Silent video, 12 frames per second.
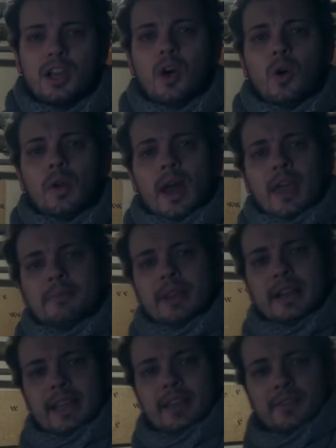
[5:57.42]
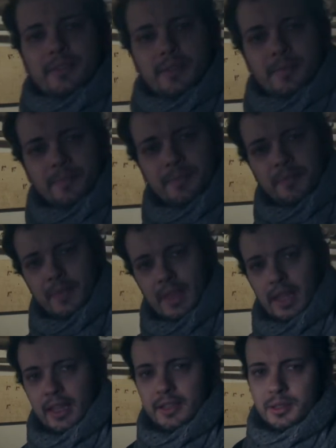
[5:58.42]
goal, I believe,
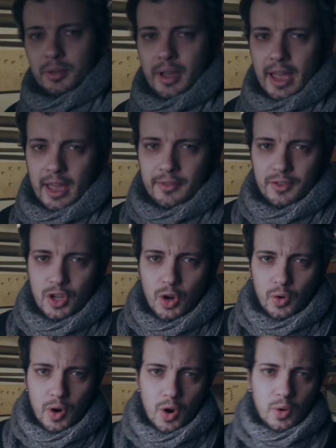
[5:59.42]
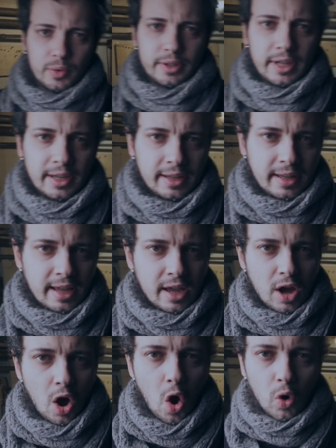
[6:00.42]
is to have your own
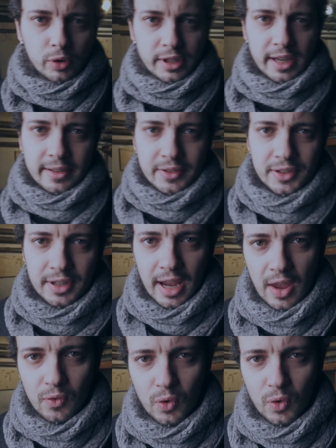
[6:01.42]
audience and